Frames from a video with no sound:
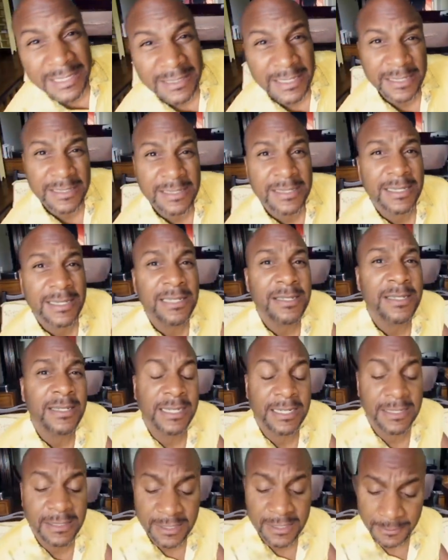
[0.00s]

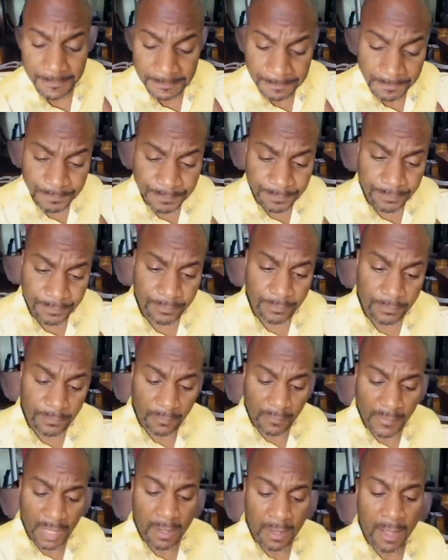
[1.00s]
inconsistence.
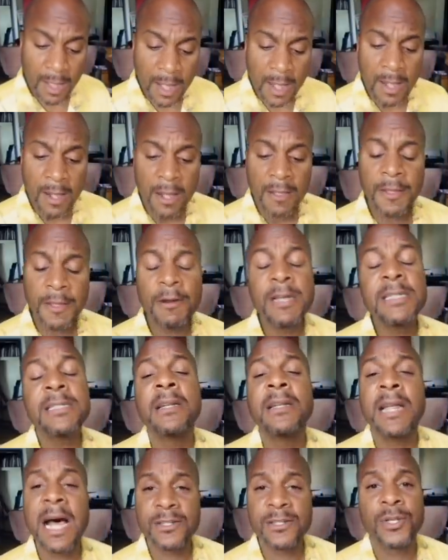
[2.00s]
There is a
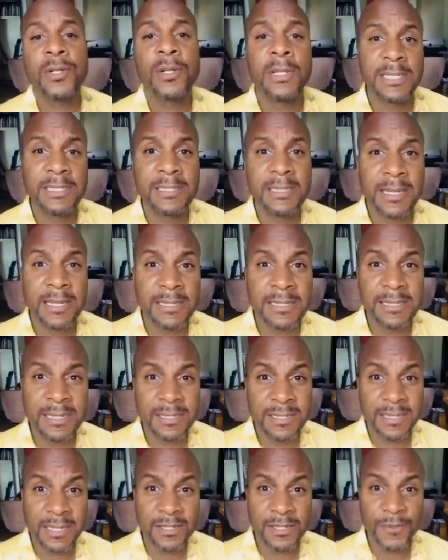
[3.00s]
logical
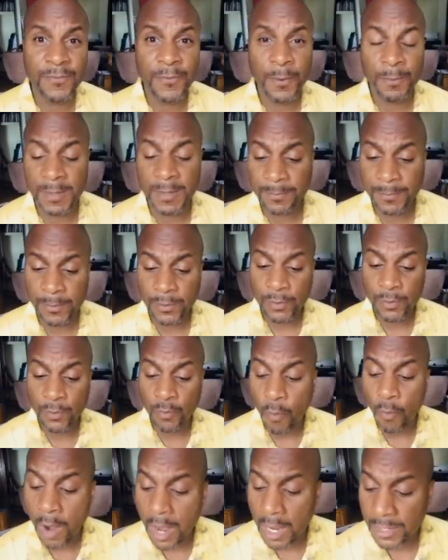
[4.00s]
inconsistence for people who
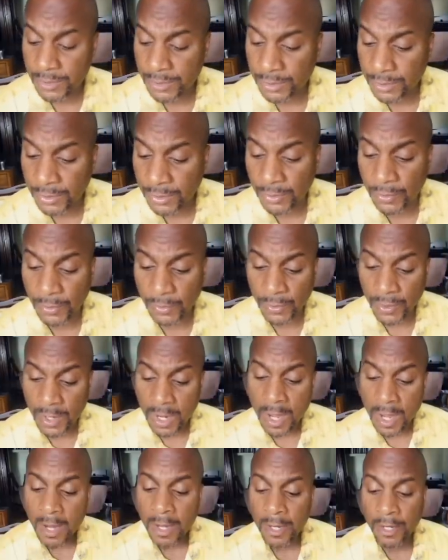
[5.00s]
want to
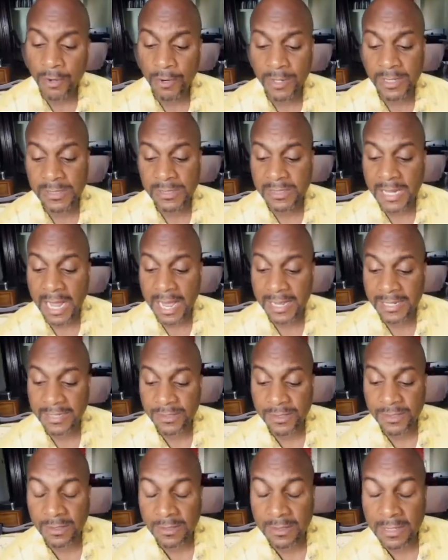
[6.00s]

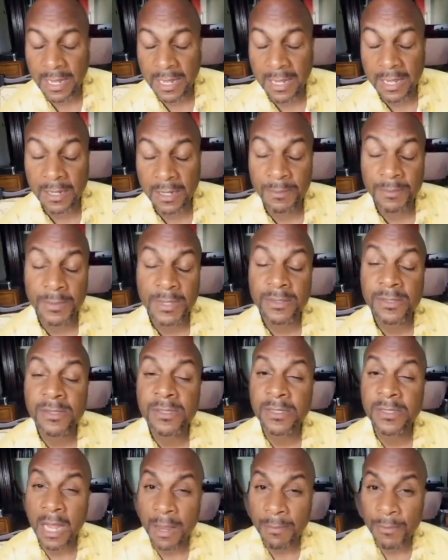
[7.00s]
criticize um,
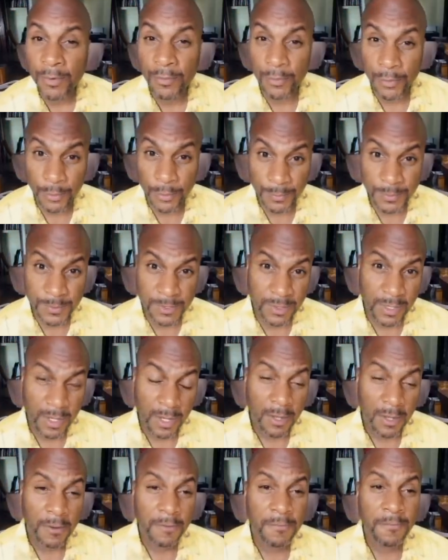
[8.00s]
some groups
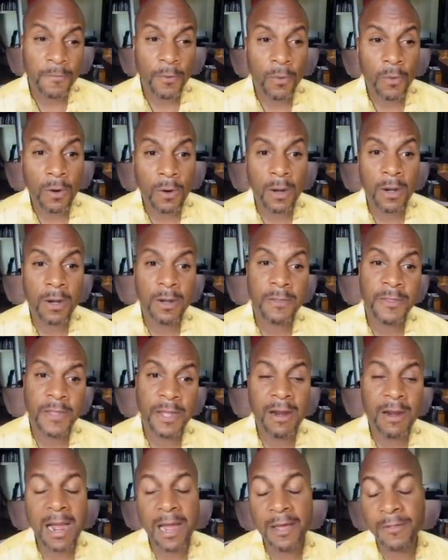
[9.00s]
for
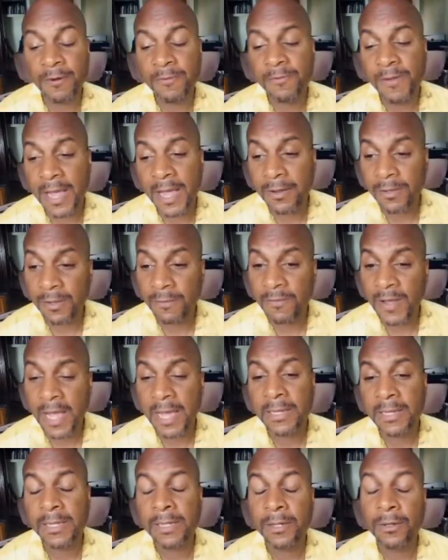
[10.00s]
their either vi
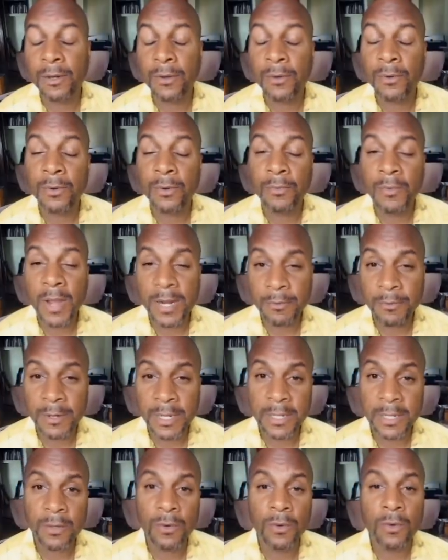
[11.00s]
violent
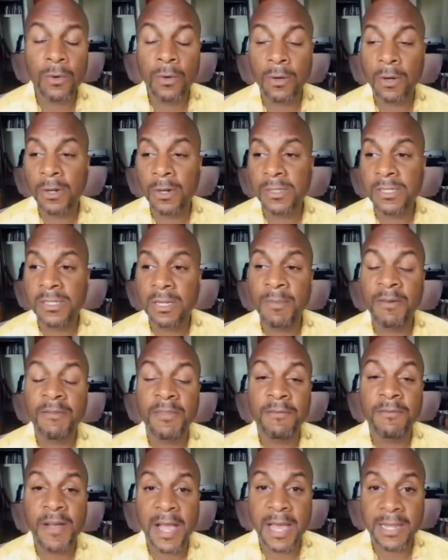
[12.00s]
rhetoric or some of
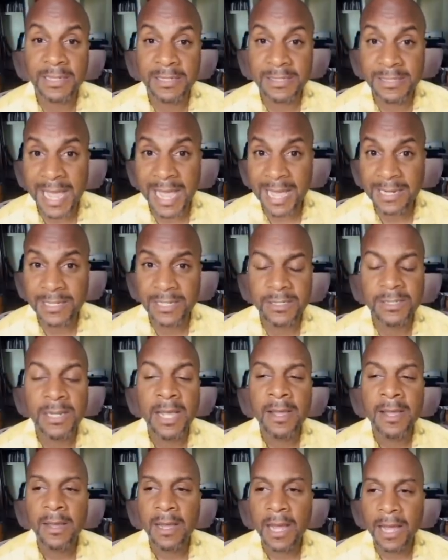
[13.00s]
the violent tactics
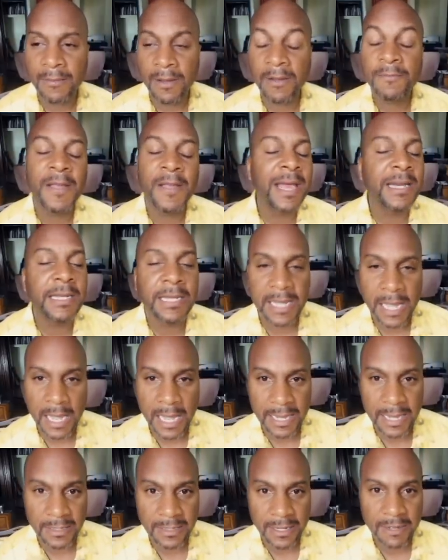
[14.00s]
of any
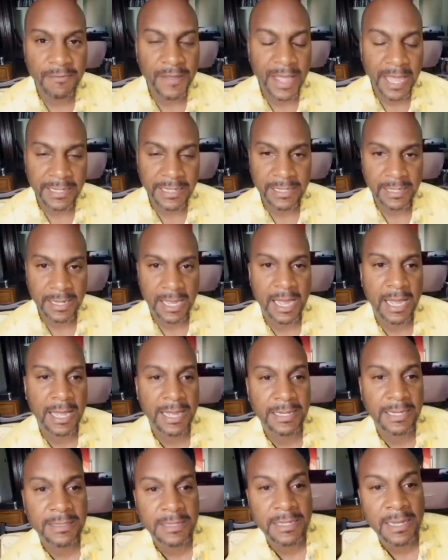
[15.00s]
kind, of any
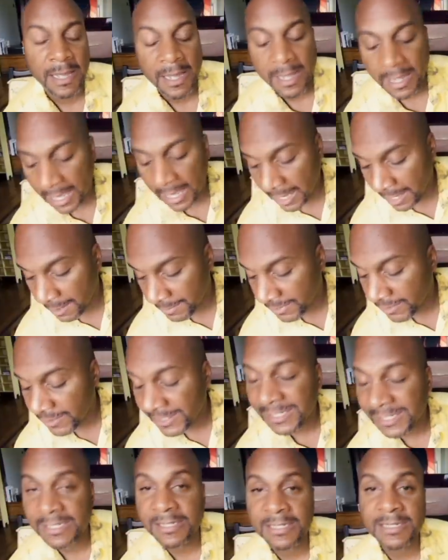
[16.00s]
kind. Um,
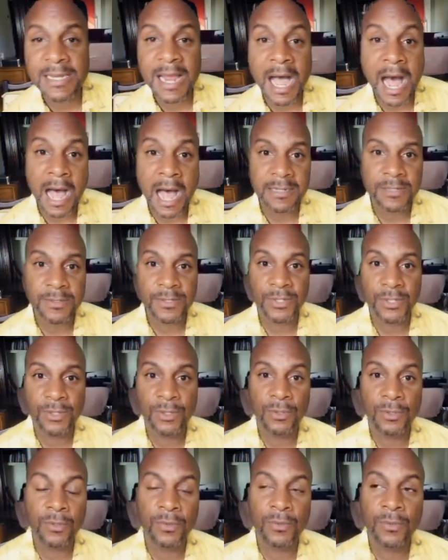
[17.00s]
this is not
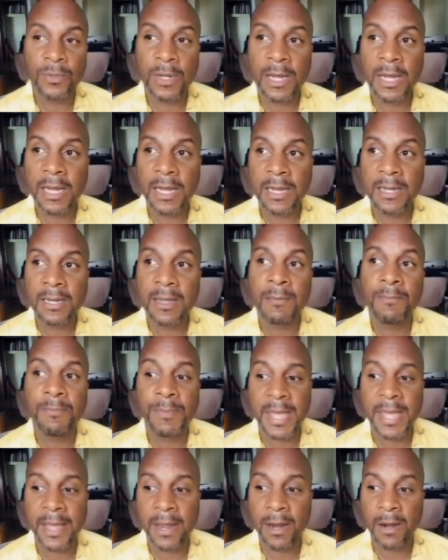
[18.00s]
to uh,
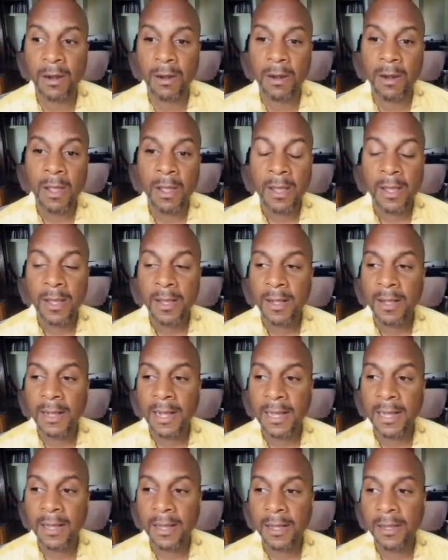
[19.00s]
compare
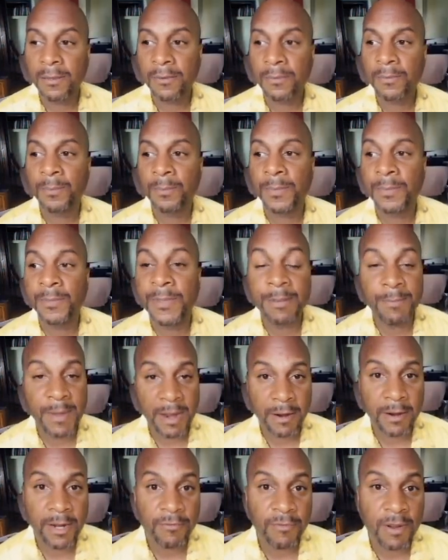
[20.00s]
uh, the
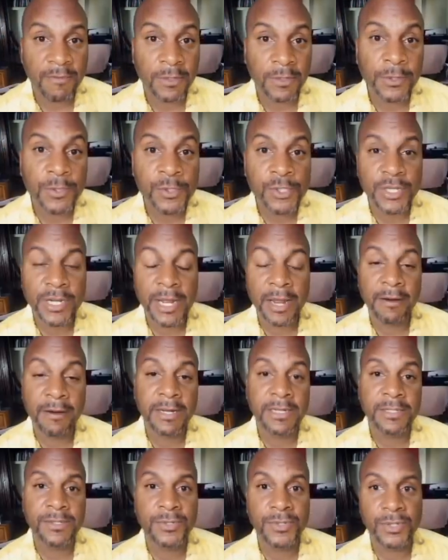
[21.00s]
American
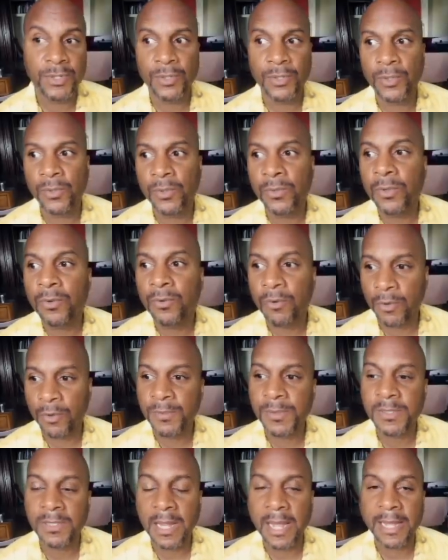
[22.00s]
revolutionaries to
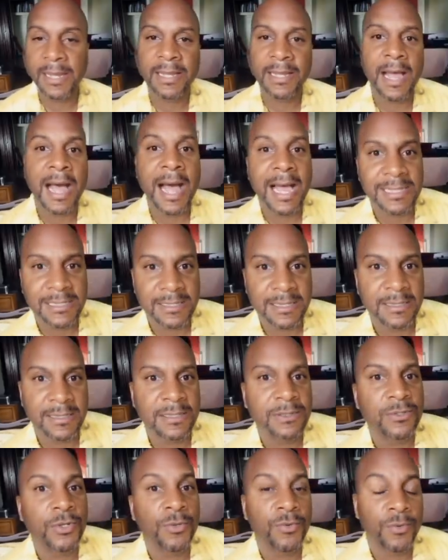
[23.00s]
groups like ISIS,
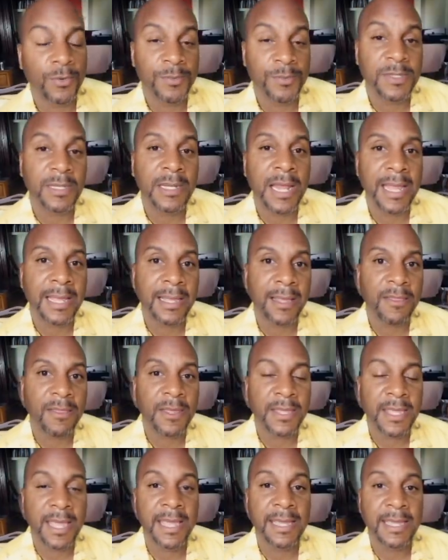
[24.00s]
to groups like the
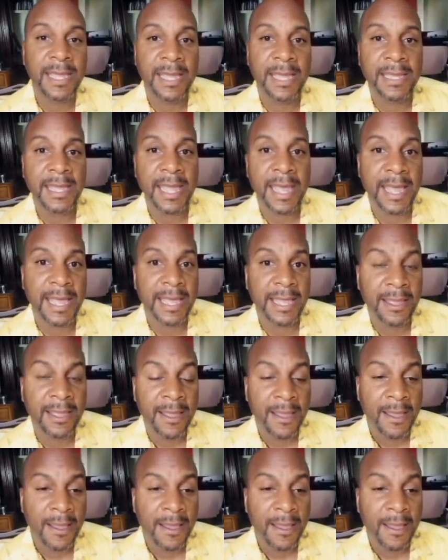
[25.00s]
KKK.